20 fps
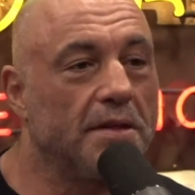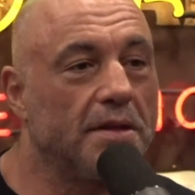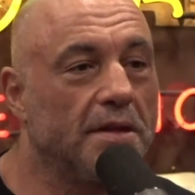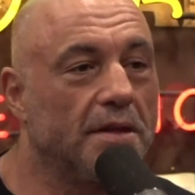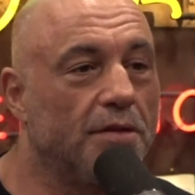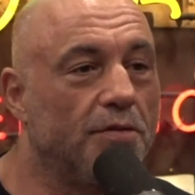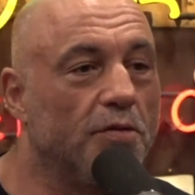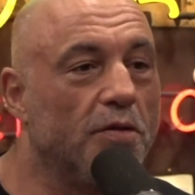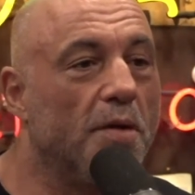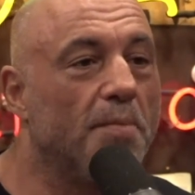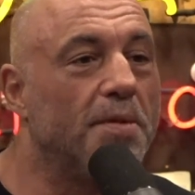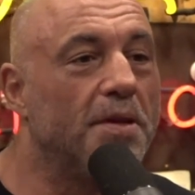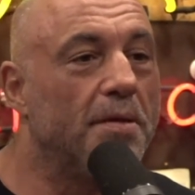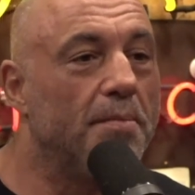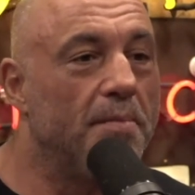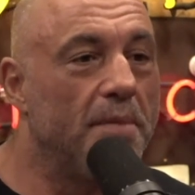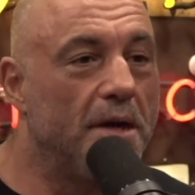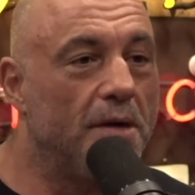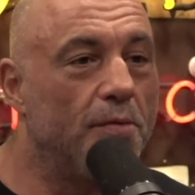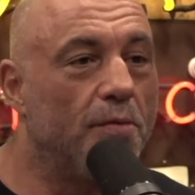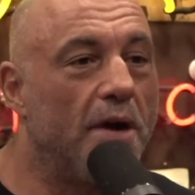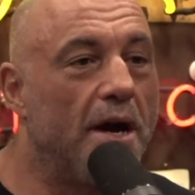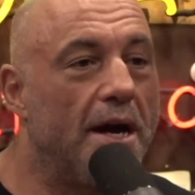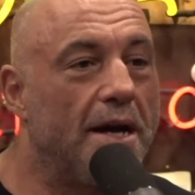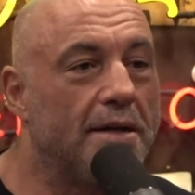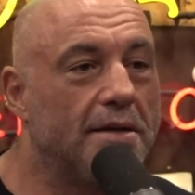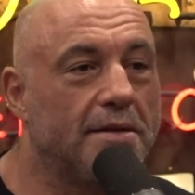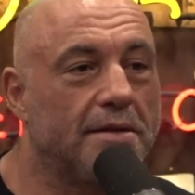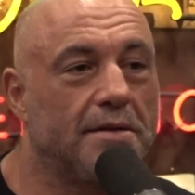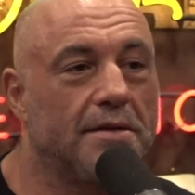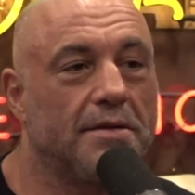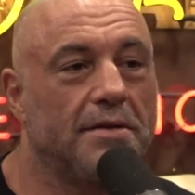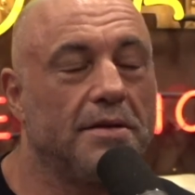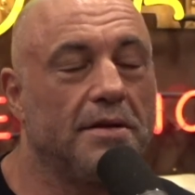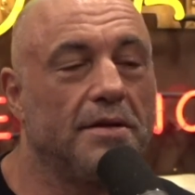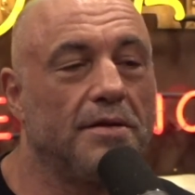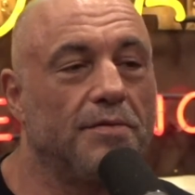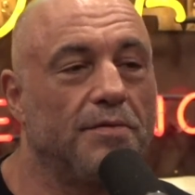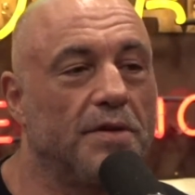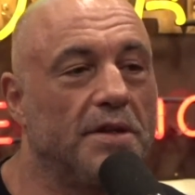Like grew up in the Midwest,
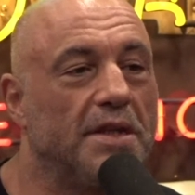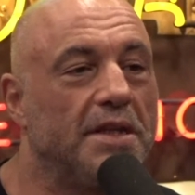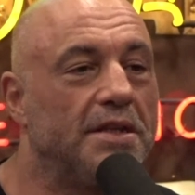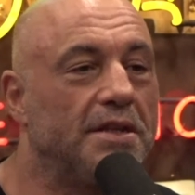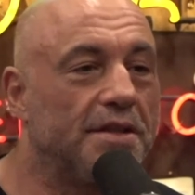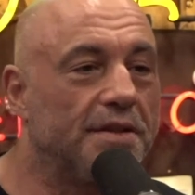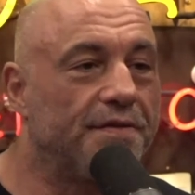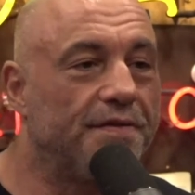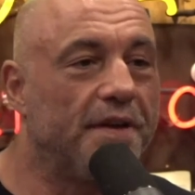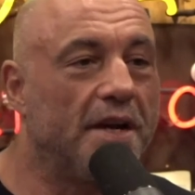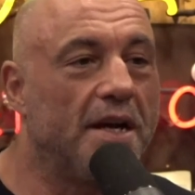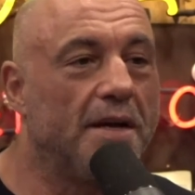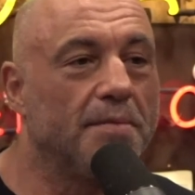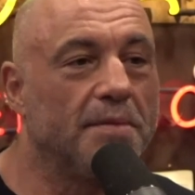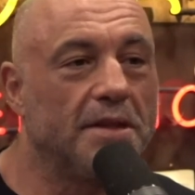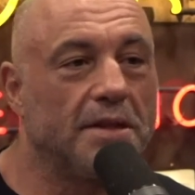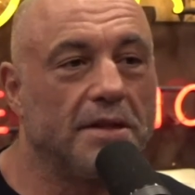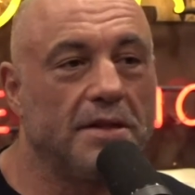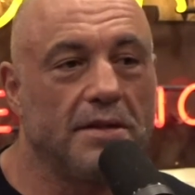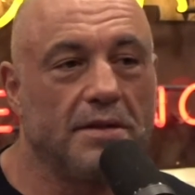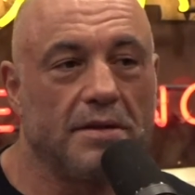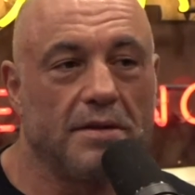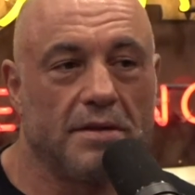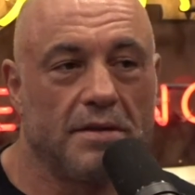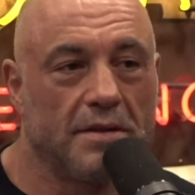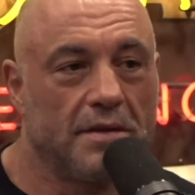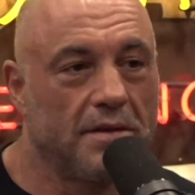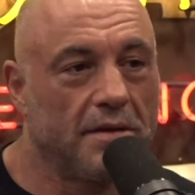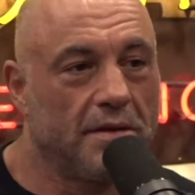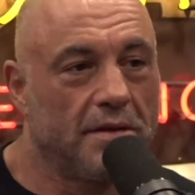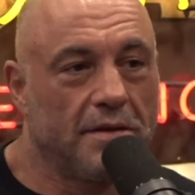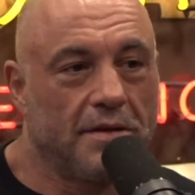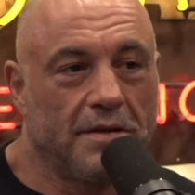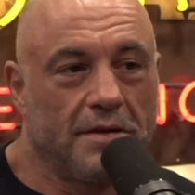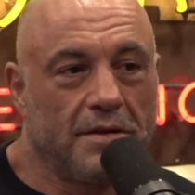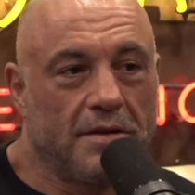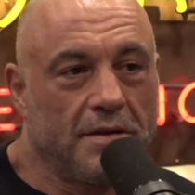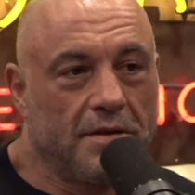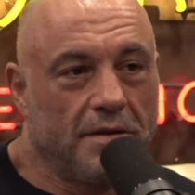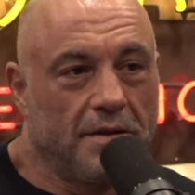religious family, and
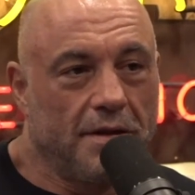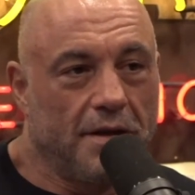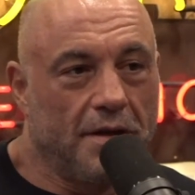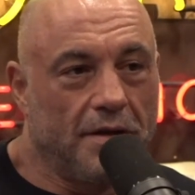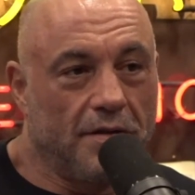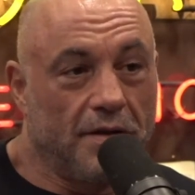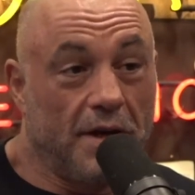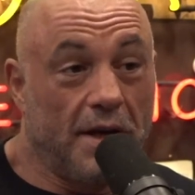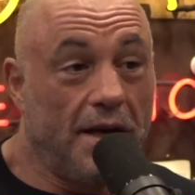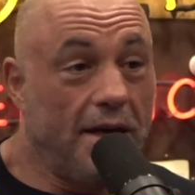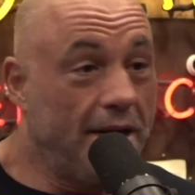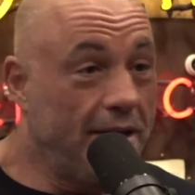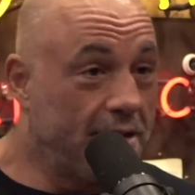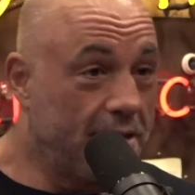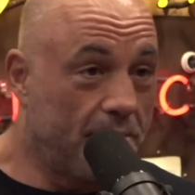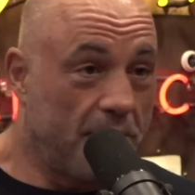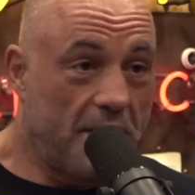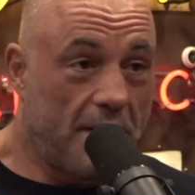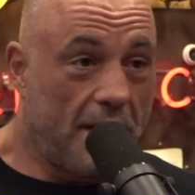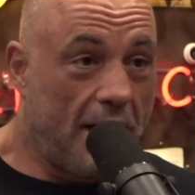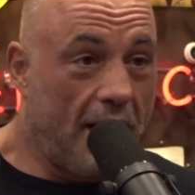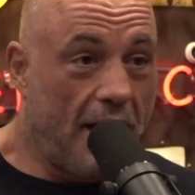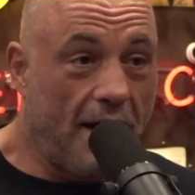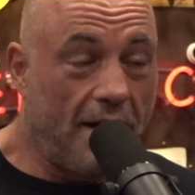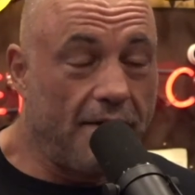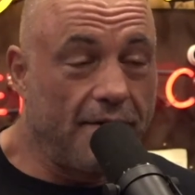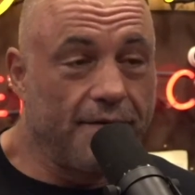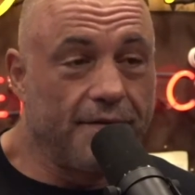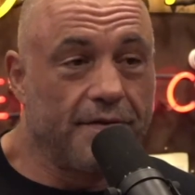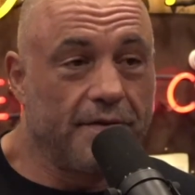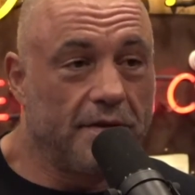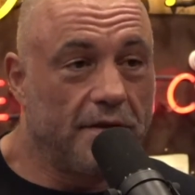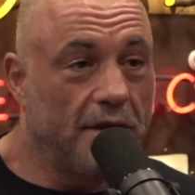it eats them alive.